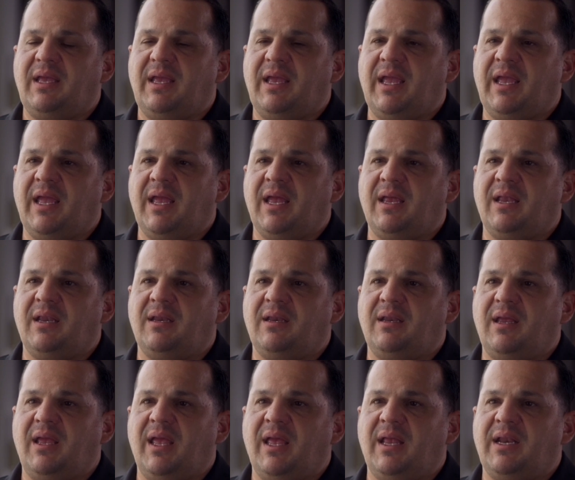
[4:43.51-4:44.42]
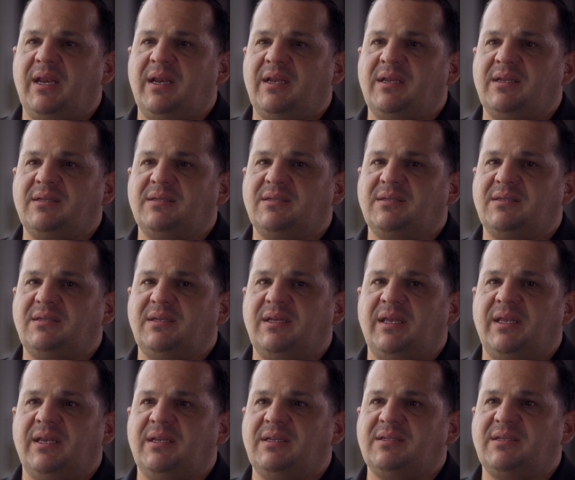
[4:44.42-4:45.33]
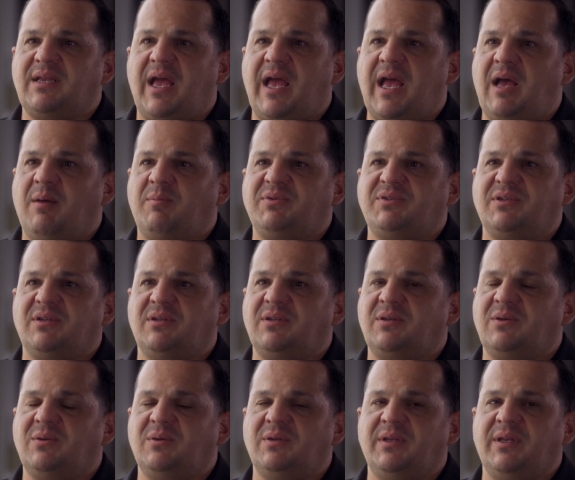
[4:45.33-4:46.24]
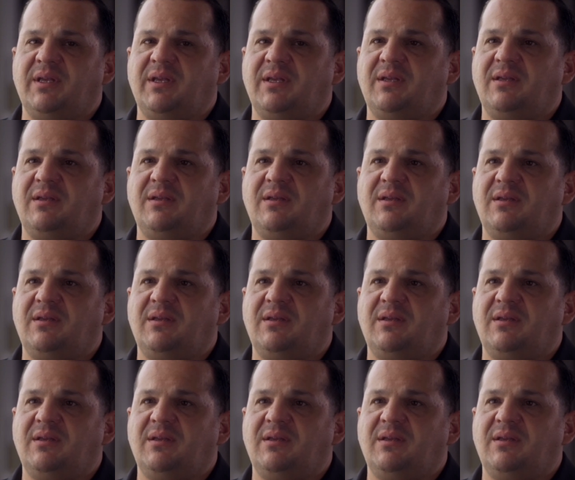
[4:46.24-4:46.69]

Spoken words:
and it is absolutely